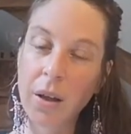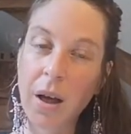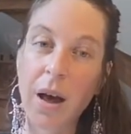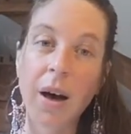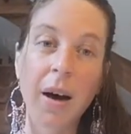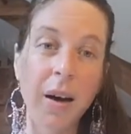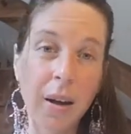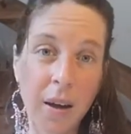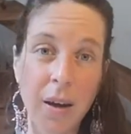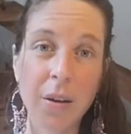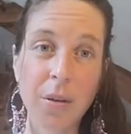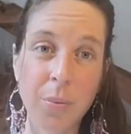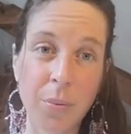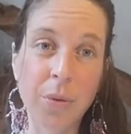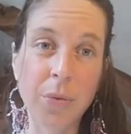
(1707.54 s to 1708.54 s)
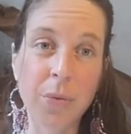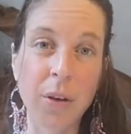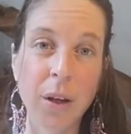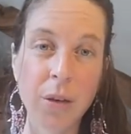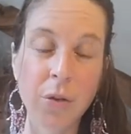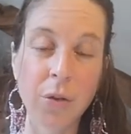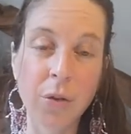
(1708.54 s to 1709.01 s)
i had the
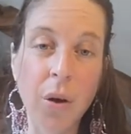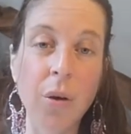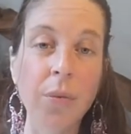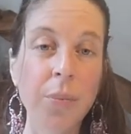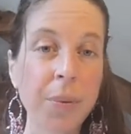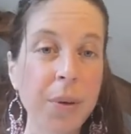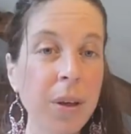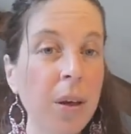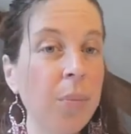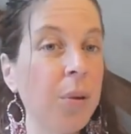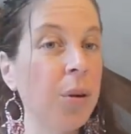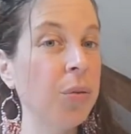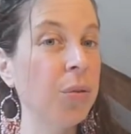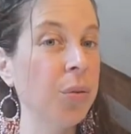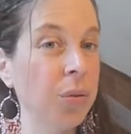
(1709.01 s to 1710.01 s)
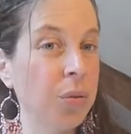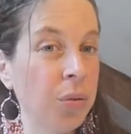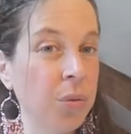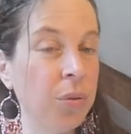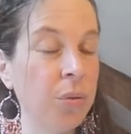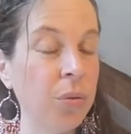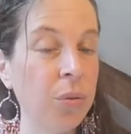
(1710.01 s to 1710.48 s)
privilege of being able to
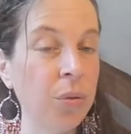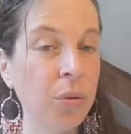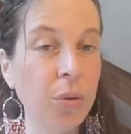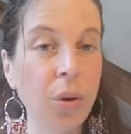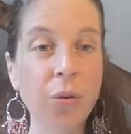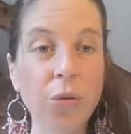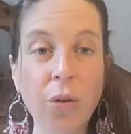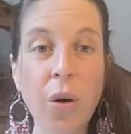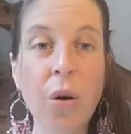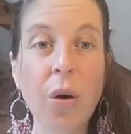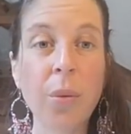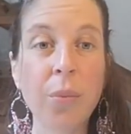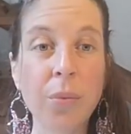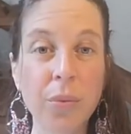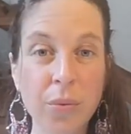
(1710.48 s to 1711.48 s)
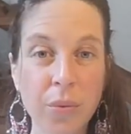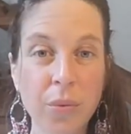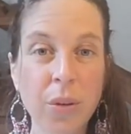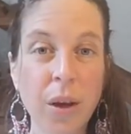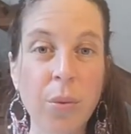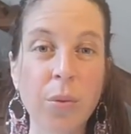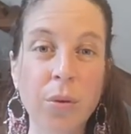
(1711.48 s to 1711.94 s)
to do a job
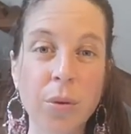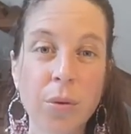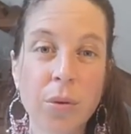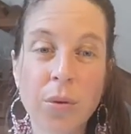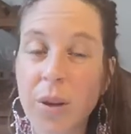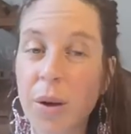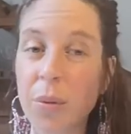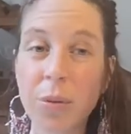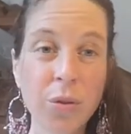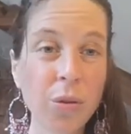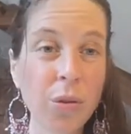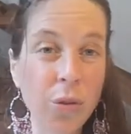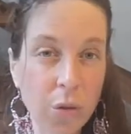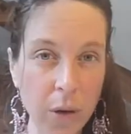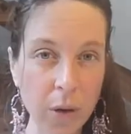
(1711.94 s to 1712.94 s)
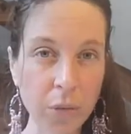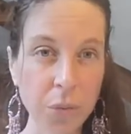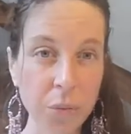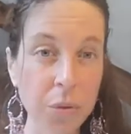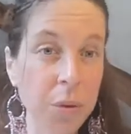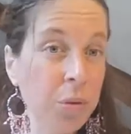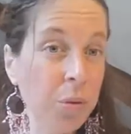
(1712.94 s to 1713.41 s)
that would that was not
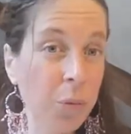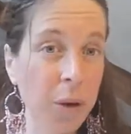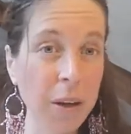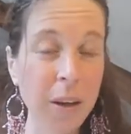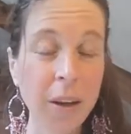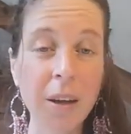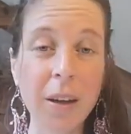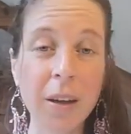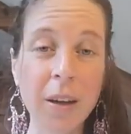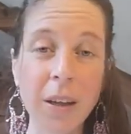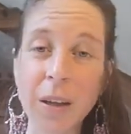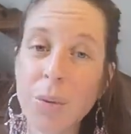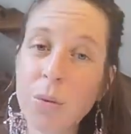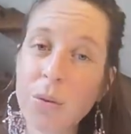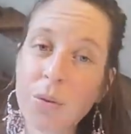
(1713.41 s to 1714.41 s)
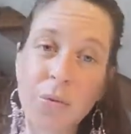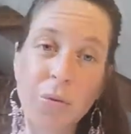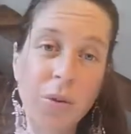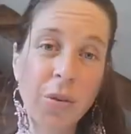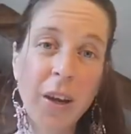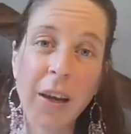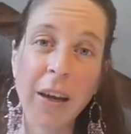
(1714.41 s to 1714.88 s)
stressful that was quite healing it was
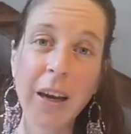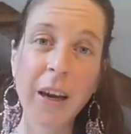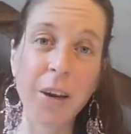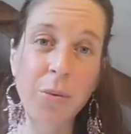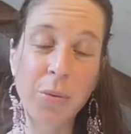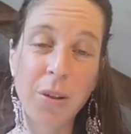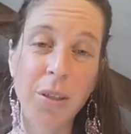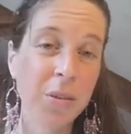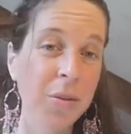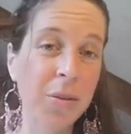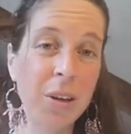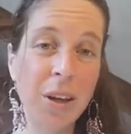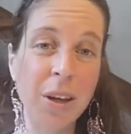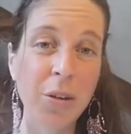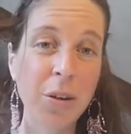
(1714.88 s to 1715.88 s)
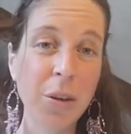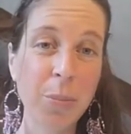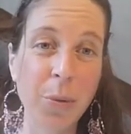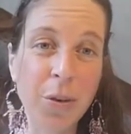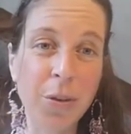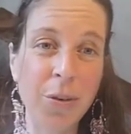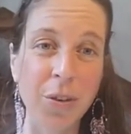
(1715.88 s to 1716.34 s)
just hanging out with an elderly
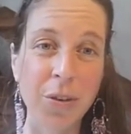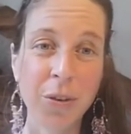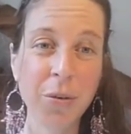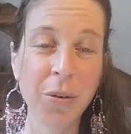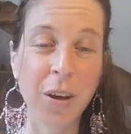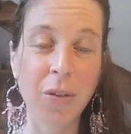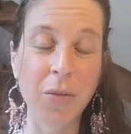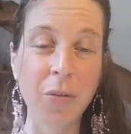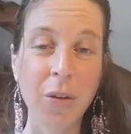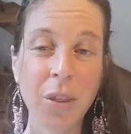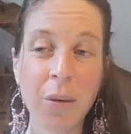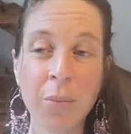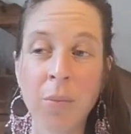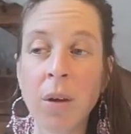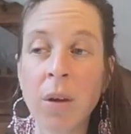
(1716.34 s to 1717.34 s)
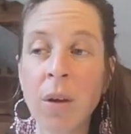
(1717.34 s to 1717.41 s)
person cooking for them